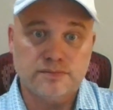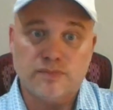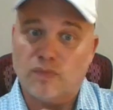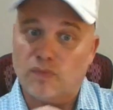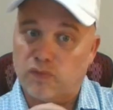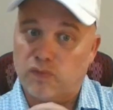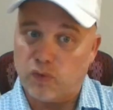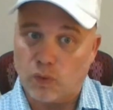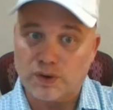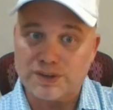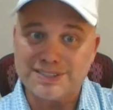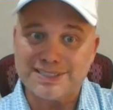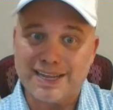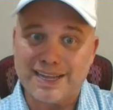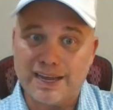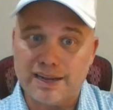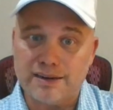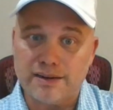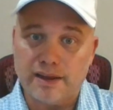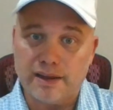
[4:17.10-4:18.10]
Florida
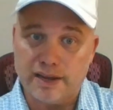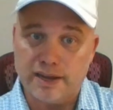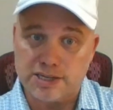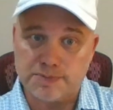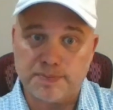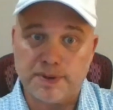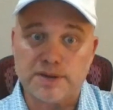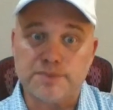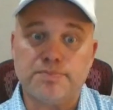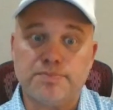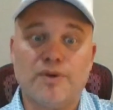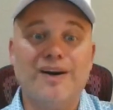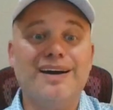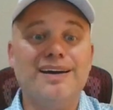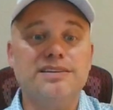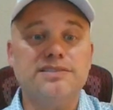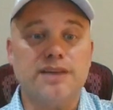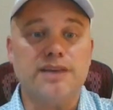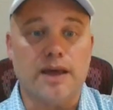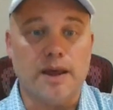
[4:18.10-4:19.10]
State hits big
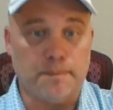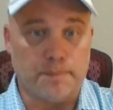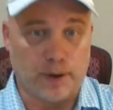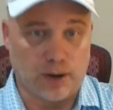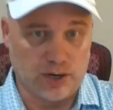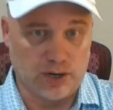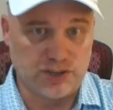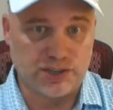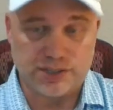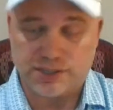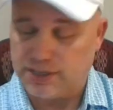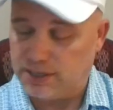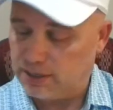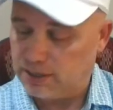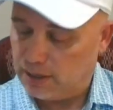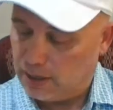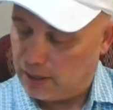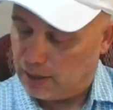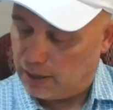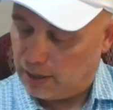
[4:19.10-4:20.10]
plays and punches it.
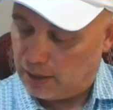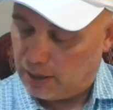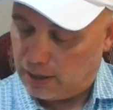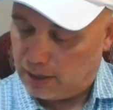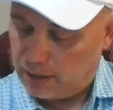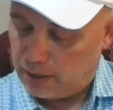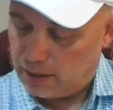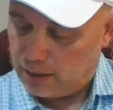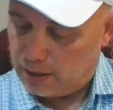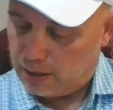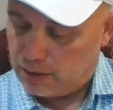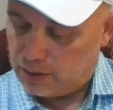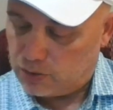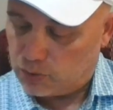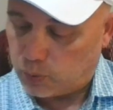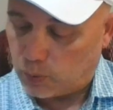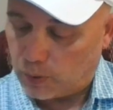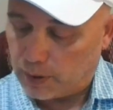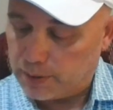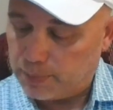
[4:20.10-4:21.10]

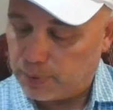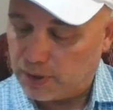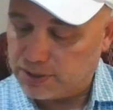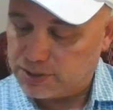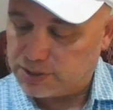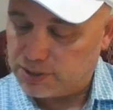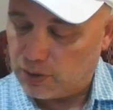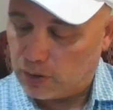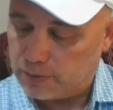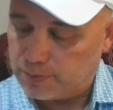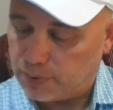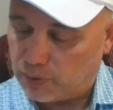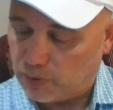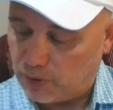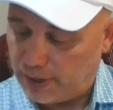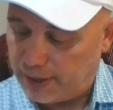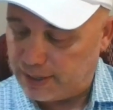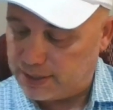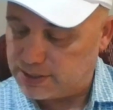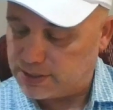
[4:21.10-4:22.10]
20-plus yard
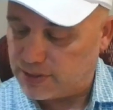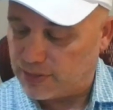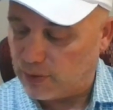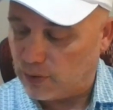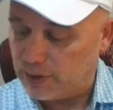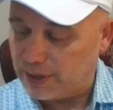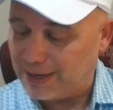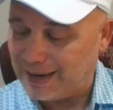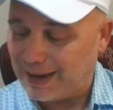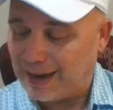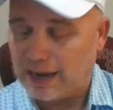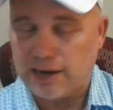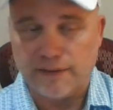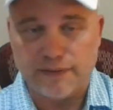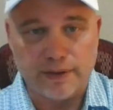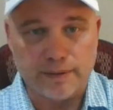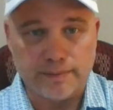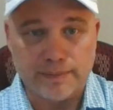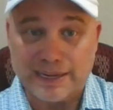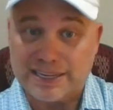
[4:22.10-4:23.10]
plays, 39 of
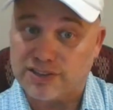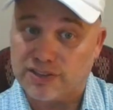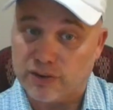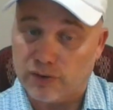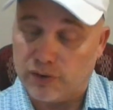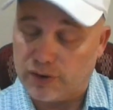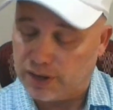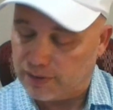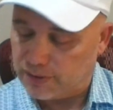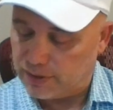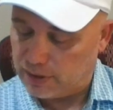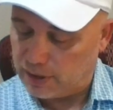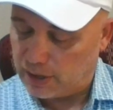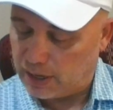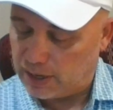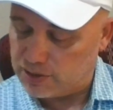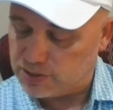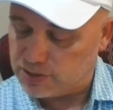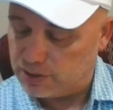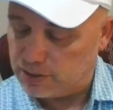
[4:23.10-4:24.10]
them, that's 30th in the
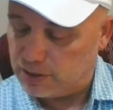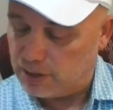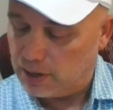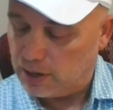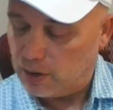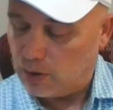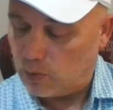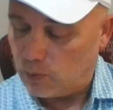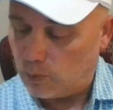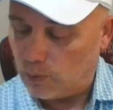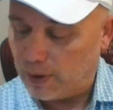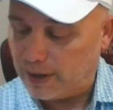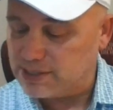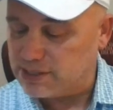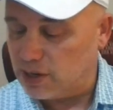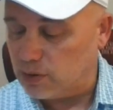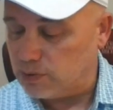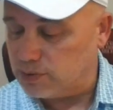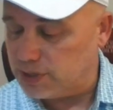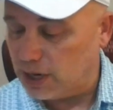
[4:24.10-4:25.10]
nation. Red
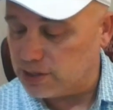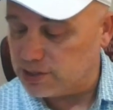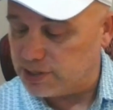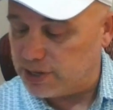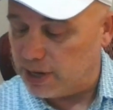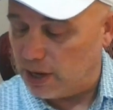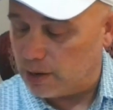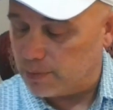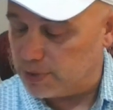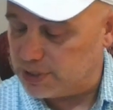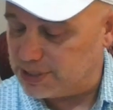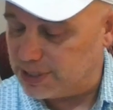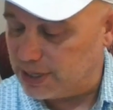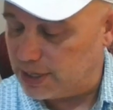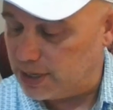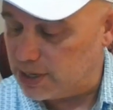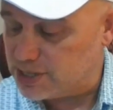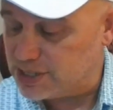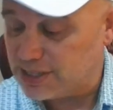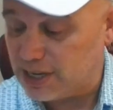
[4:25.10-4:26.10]
zone touchdown
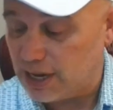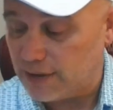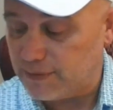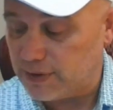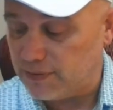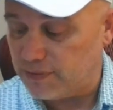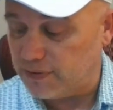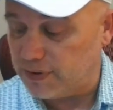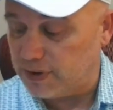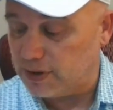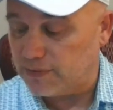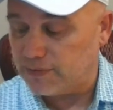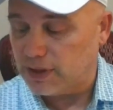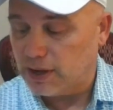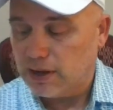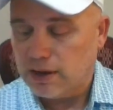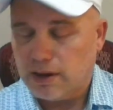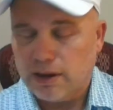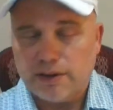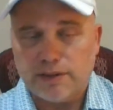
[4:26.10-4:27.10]
percentage, 75th.
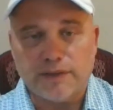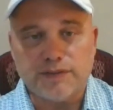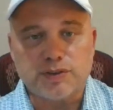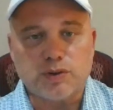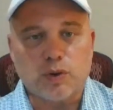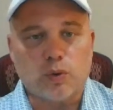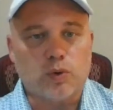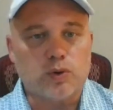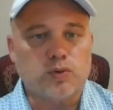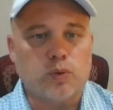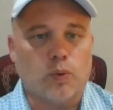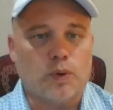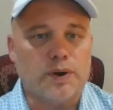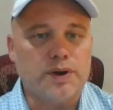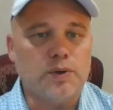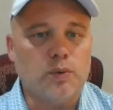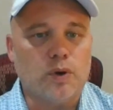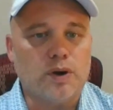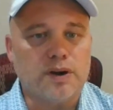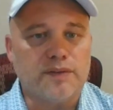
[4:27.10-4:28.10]
They've scored
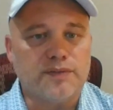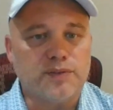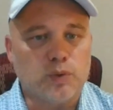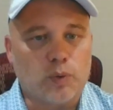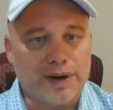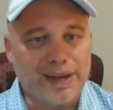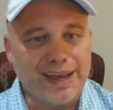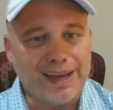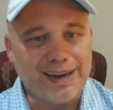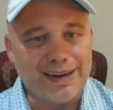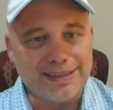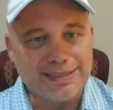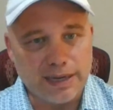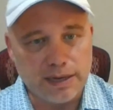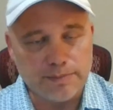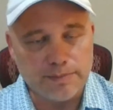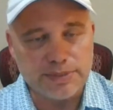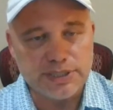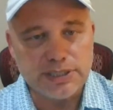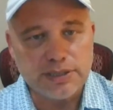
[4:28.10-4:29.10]
21 of 28
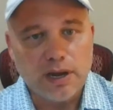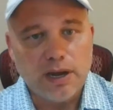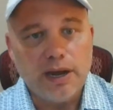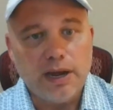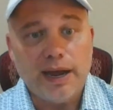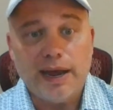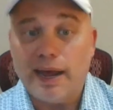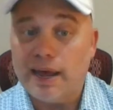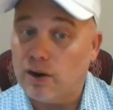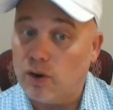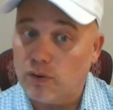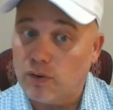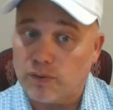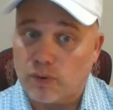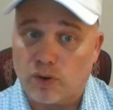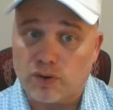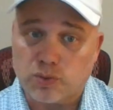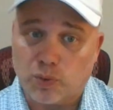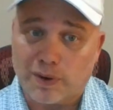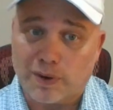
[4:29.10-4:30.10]
attempts and
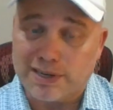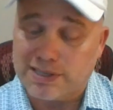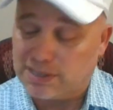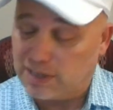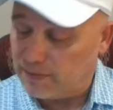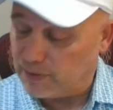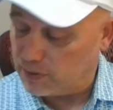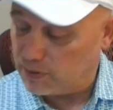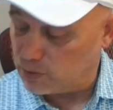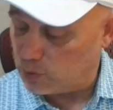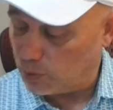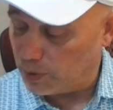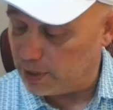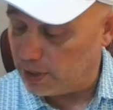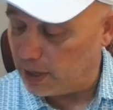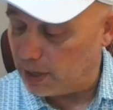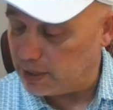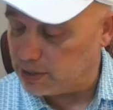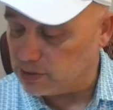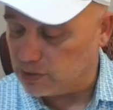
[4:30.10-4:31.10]
overall 27 of
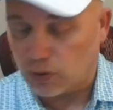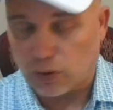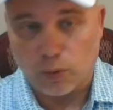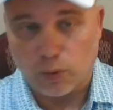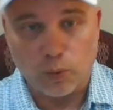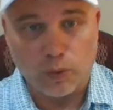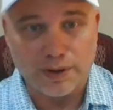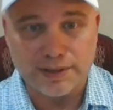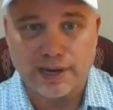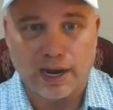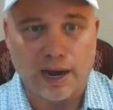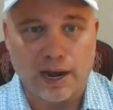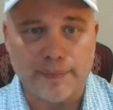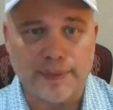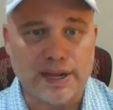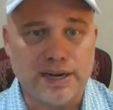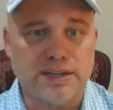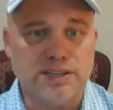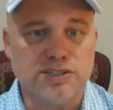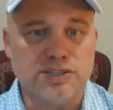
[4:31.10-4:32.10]
28. So only one time
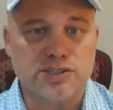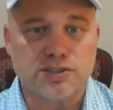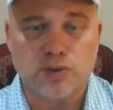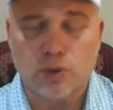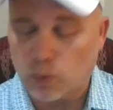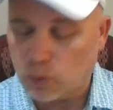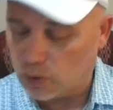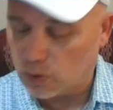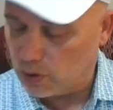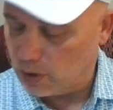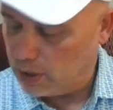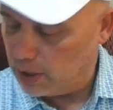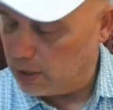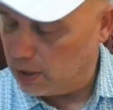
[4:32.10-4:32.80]
they didn't score.